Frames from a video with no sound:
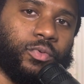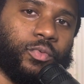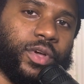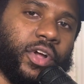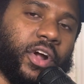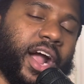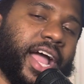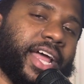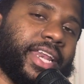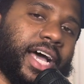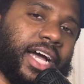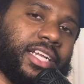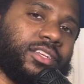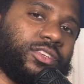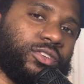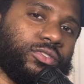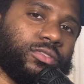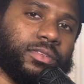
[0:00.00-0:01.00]
We are at
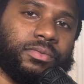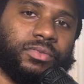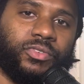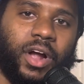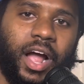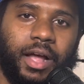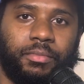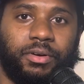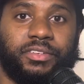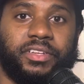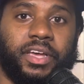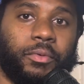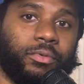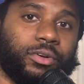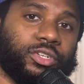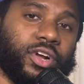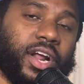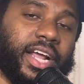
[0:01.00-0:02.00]
92 subscribers, and
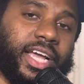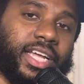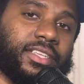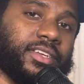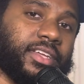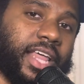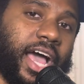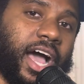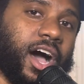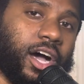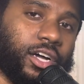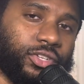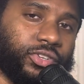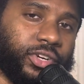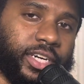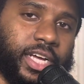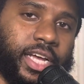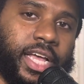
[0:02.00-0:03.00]
we're trying to get to that
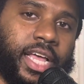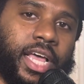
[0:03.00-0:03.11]
100